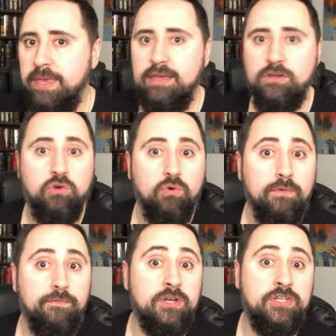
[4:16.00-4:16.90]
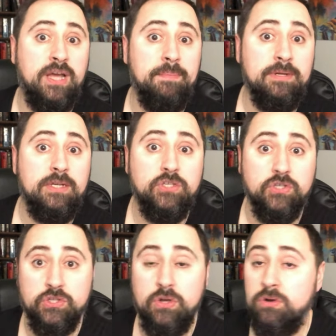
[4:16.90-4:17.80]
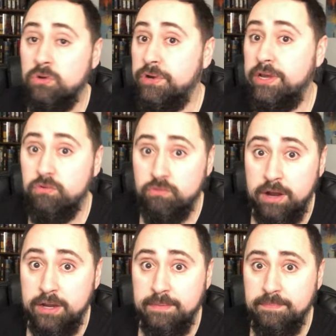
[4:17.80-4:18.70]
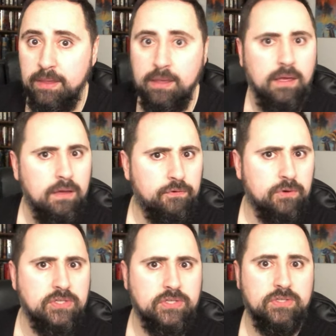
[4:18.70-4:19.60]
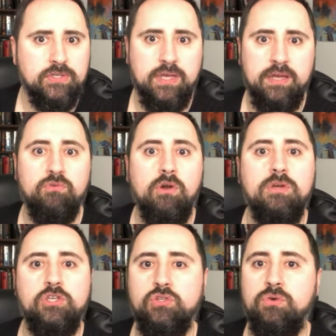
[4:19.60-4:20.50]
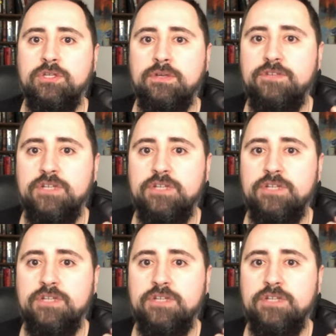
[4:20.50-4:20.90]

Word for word: make it cool for the Japanese to start learning karate. For instance, the heroic stories